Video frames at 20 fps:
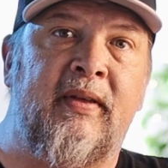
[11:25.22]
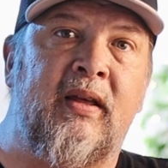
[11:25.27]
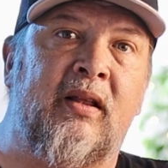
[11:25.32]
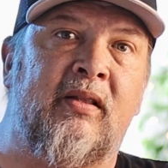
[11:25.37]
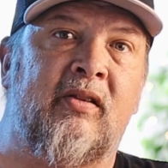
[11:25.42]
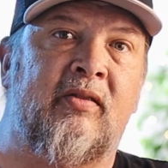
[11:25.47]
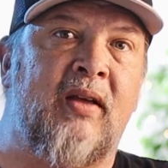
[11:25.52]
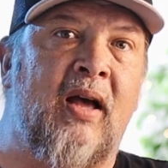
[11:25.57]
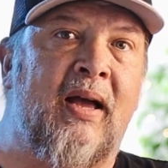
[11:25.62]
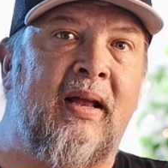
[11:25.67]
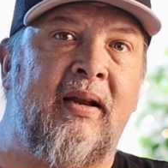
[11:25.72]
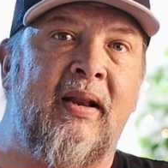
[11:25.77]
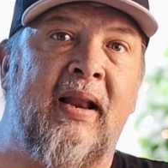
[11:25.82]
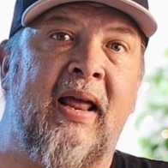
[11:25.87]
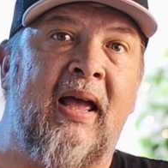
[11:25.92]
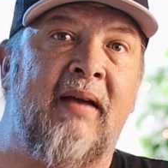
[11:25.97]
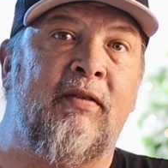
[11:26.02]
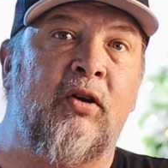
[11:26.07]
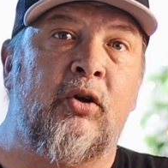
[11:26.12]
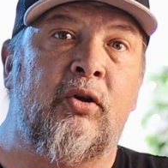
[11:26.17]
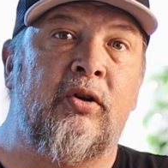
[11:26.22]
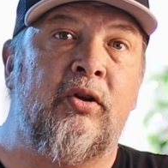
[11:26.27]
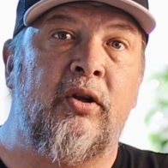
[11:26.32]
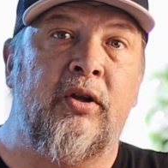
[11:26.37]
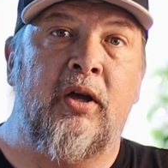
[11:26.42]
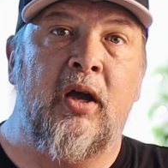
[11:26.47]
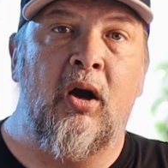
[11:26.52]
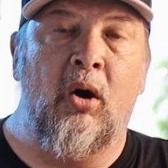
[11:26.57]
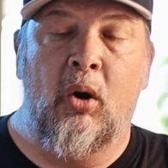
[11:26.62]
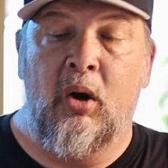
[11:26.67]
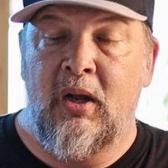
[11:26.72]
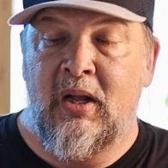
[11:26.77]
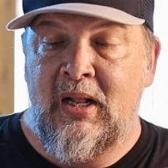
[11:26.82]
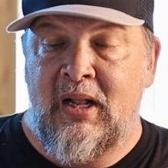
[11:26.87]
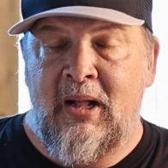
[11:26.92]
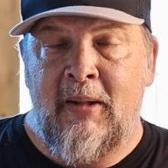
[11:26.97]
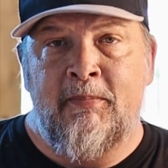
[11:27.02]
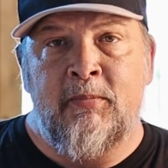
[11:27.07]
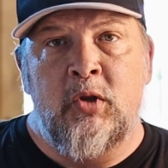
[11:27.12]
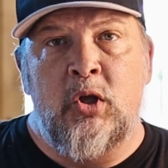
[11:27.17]
on the inside, and have it good to go.
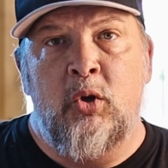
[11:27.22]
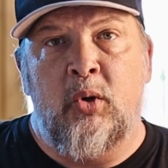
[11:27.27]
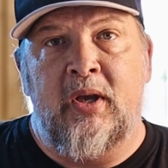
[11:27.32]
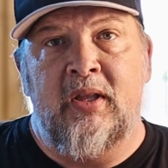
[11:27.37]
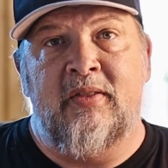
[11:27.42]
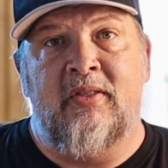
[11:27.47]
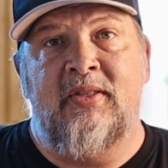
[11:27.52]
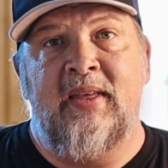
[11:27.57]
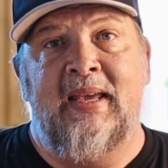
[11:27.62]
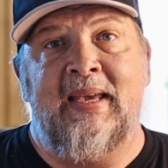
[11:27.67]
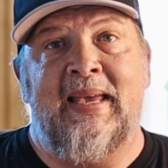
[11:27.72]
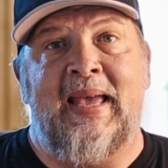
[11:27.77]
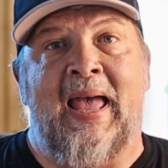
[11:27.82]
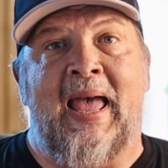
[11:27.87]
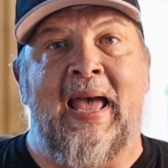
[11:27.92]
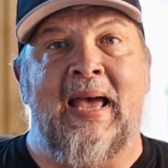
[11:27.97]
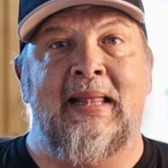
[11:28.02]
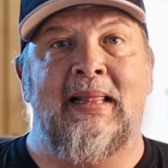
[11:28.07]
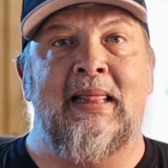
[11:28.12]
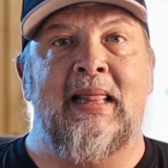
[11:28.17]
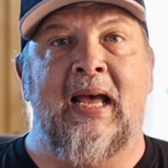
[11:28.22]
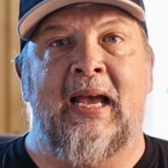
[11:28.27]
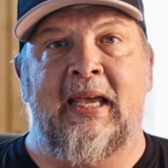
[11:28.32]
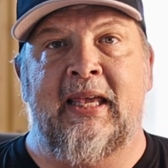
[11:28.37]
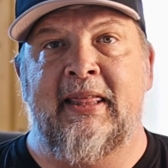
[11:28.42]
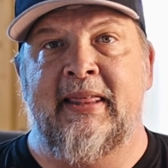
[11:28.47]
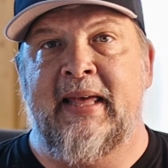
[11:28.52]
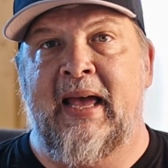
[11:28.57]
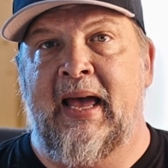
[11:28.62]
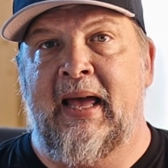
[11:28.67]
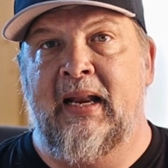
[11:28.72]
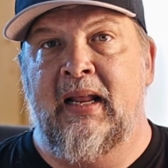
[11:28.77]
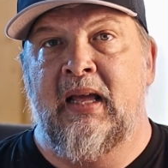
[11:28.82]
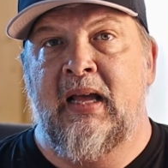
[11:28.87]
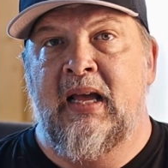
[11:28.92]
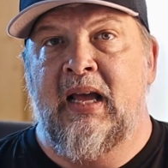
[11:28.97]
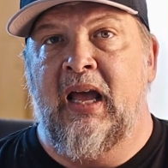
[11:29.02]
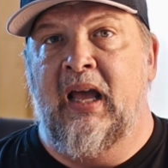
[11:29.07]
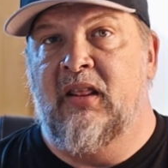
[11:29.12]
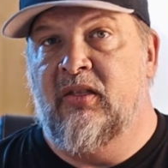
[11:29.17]
You can think ahead like that
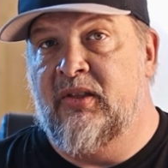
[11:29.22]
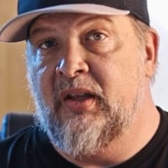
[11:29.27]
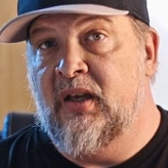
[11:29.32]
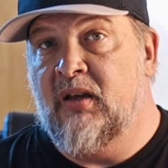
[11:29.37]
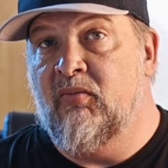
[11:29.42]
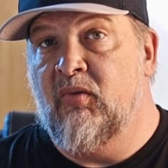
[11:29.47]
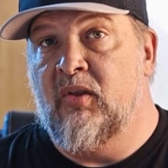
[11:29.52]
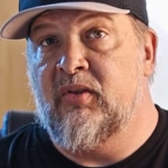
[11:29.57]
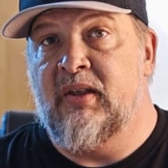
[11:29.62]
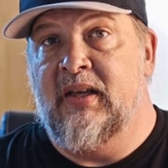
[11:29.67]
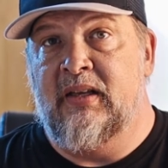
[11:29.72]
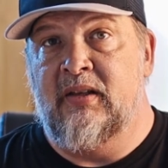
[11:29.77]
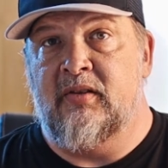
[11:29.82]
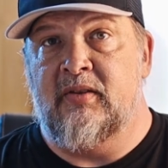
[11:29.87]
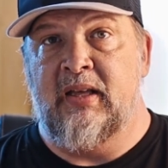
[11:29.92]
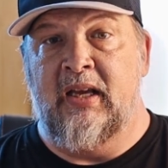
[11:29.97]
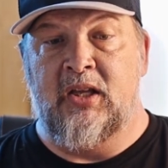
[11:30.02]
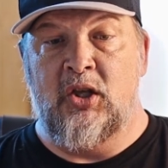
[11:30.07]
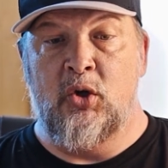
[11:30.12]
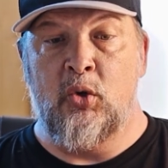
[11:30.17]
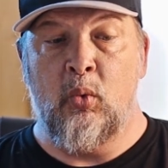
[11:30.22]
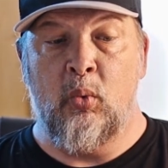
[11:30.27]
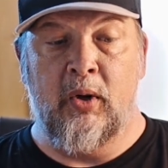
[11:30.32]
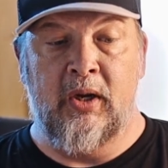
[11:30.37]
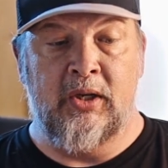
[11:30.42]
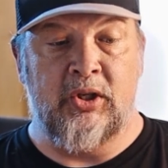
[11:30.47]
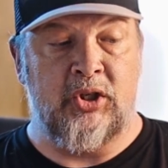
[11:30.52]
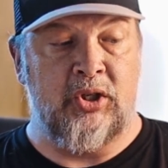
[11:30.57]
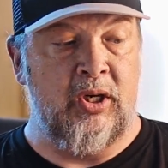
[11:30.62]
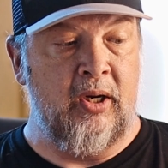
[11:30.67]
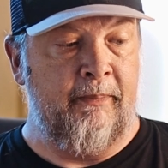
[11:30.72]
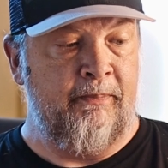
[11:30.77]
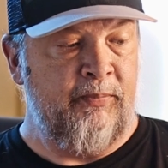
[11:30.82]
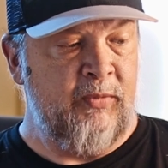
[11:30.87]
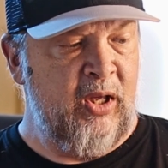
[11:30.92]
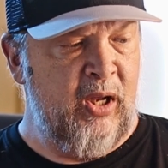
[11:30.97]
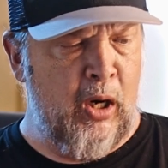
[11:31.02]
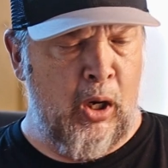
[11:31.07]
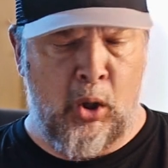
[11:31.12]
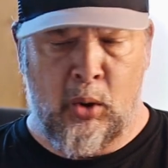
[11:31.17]
and think of the things that you wish,
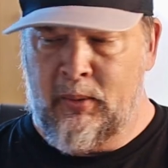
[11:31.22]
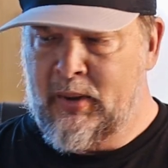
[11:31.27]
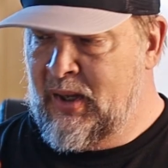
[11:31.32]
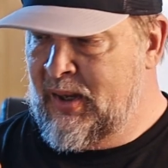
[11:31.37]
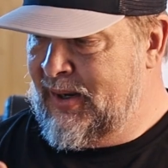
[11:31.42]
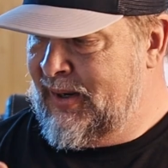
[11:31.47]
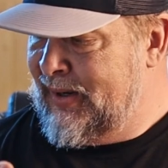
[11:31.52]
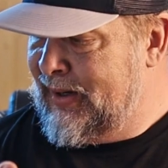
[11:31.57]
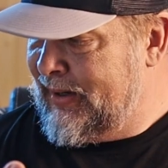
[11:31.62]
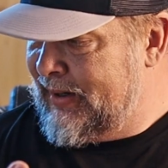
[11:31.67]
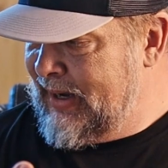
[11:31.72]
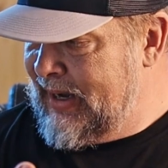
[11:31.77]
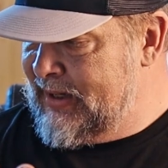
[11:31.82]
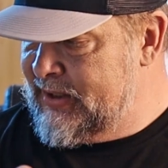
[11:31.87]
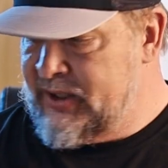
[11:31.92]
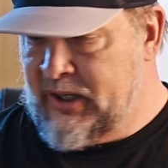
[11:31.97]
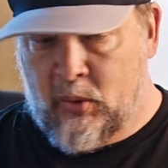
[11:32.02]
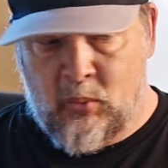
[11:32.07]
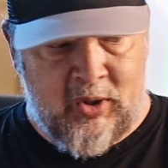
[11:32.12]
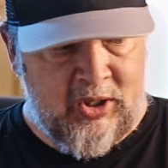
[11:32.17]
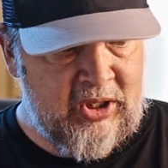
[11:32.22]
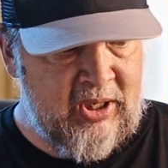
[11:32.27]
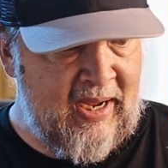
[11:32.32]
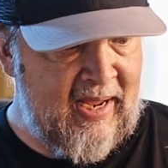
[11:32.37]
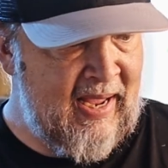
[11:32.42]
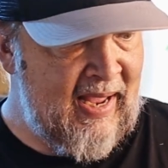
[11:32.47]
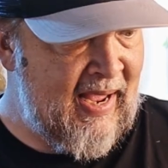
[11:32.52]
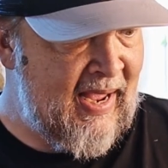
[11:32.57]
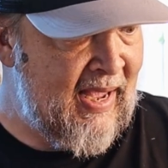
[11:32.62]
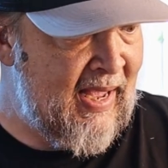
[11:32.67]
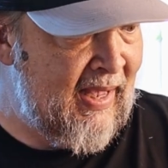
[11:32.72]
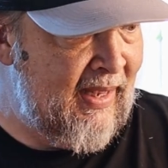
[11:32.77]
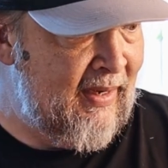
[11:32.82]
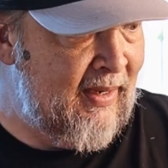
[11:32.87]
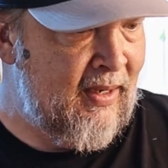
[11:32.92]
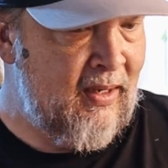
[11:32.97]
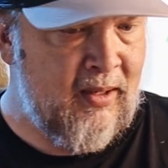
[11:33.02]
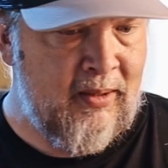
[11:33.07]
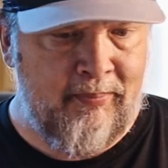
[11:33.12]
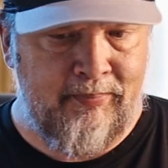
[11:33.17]
you know, gosh, I wish I
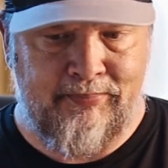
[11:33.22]
had,